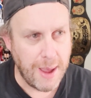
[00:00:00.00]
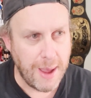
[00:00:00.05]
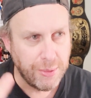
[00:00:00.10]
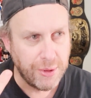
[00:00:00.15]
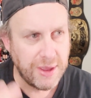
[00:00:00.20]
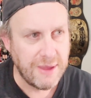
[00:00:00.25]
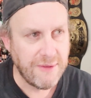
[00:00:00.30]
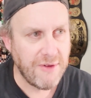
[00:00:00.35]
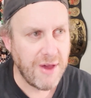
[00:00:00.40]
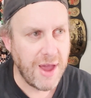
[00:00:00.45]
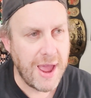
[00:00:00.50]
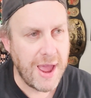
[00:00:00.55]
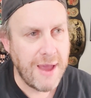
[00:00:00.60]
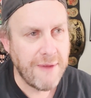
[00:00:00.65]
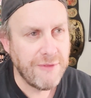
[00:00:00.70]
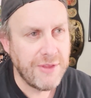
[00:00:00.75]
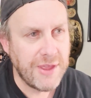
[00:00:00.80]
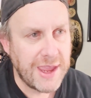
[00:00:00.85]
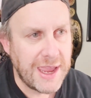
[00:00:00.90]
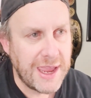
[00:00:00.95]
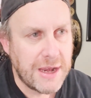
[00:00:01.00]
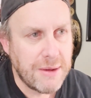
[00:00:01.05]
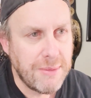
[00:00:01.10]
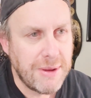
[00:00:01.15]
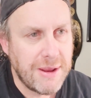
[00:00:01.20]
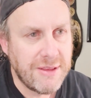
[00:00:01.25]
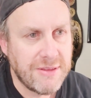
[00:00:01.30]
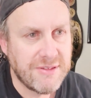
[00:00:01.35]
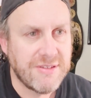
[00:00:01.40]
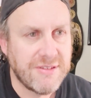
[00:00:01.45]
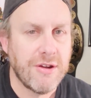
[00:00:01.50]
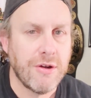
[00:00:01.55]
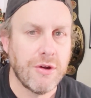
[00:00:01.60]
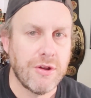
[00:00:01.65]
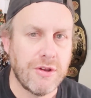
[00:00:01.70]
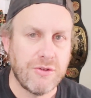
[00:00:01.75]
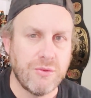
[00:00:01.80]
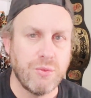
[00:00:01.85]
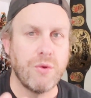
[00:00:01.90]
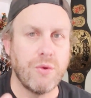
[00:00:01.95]
I believe I have the animated
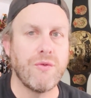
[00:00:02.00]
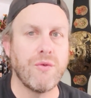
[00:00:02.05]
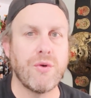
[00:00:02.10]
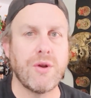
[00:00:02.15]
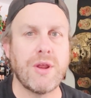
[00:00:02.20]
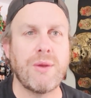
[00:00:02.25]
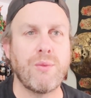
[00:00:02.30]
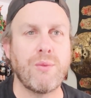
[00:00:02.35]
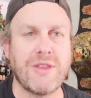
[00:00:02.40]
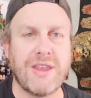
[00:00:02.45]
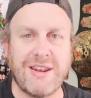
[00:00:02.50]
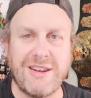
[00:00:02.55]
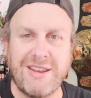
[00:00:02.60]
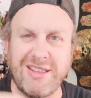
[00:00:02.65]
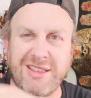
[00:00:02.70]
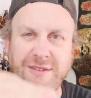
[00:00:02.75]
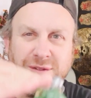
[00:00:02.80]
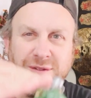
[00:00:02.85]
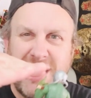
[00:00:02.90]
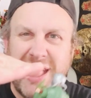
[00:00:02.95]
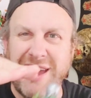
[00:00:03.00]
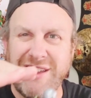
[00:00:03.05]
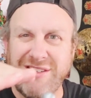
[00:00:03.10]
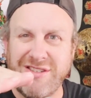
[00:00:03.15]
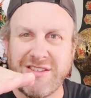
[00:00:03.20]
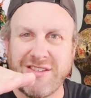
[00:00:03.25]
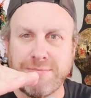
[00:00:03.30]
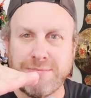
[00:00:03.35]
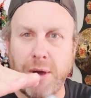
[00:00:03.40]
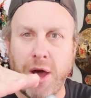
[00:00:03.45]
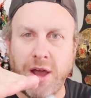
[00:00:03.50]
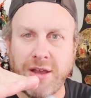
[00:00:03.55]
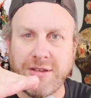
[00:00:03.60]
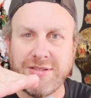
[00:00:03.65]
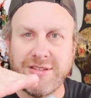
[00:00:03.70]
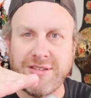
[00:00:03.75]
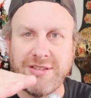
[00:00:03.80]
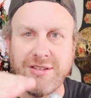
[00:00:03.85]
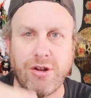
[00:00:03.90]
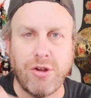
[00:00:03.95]
series Wolverine when they did the VHS
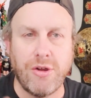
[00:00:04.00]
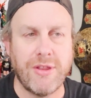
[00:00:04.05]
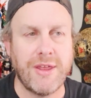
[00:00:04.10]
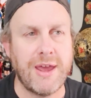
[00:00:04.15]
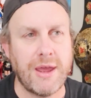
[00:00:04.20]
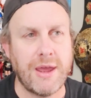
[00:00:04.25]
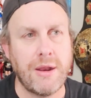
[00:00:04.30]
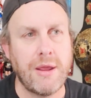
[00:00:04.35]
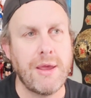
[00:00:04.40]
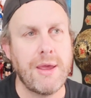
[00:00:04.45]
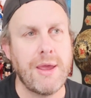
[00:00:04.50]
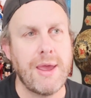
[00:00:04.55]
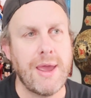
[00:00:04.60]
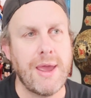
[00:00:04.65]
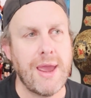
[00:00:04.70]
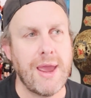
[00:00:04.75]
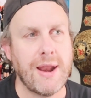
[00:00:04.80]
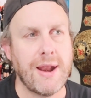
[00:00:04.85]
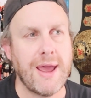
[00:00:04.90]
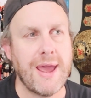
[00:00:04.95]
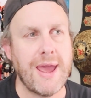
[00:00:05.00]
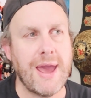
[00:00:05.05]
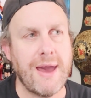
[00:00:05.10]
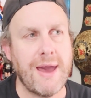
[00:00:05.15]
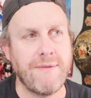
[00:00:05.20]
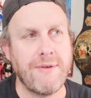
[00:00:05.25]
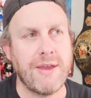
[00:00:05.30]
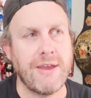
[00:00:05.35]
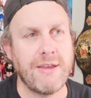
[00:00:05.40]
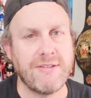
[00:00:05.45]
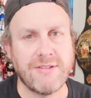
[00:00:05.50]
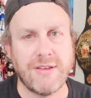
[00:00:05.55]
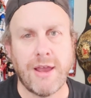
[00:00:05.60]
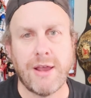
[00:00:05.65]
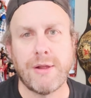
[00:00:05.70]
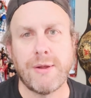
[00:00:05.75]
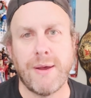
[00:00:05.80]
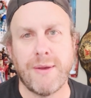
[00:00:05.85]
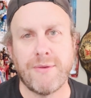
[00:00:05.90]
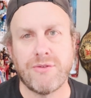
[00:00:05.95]
boxes and all that, and I have a
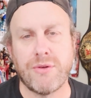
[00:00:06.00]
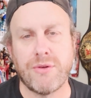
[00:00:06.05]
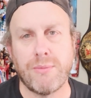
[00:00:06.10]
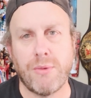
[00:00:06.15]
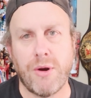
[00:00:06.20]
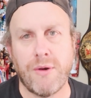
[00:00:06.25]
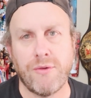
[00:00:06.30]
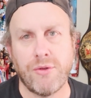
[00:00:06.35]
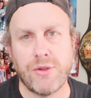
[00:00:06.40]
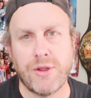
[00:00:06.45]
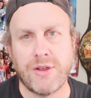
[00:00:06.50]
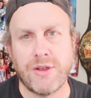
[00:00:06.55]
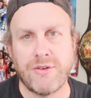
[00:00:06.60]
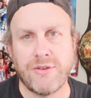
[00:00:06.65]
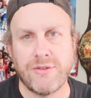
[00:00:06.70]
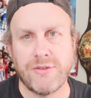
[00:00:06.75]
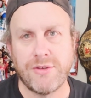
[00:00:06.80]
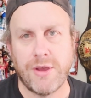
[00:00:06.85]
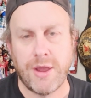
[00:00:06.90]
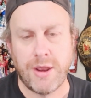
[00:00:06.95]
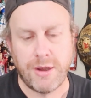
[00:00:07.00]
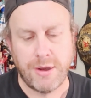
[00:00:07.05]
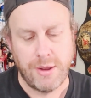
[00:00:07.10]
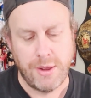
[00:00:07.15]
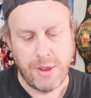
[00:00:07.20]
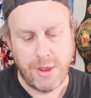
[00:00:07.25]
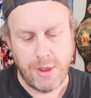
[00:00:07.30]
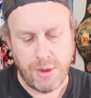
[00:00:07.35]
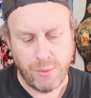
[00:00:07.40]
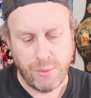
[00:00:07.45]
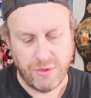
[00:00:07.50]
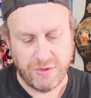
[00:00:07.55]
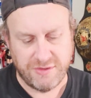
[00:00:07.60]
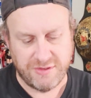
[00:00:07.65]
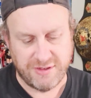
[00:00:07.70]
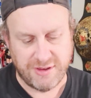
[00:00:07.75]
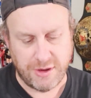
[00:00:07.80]
Cyclops from the Marvel Legends line, which